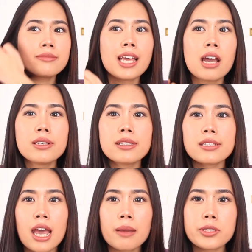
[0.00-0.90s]
Now it's
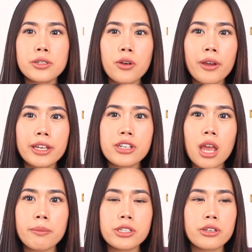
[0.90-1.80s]
time to go get
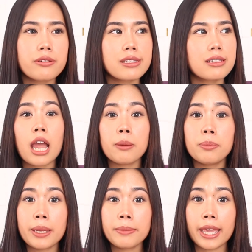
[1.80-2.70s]
Jamba Juice. I
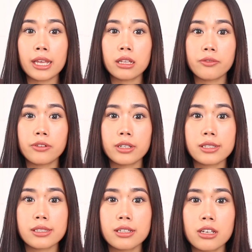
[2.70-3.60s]
blame Kayla for
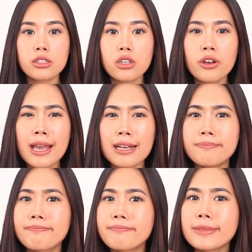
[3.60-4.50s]
this. So
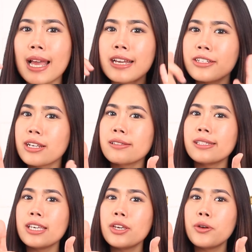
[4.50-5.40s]
yeah, I shall
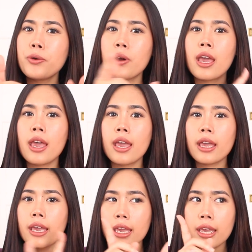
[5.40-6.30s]
see you
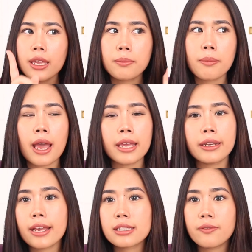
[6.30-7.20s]
in my
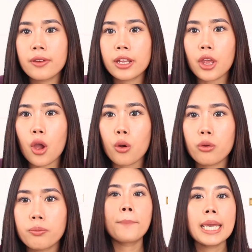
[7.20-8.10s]
next video.
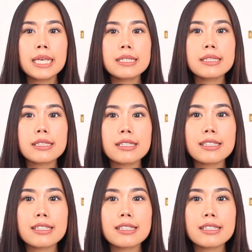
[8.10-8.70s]
Peace!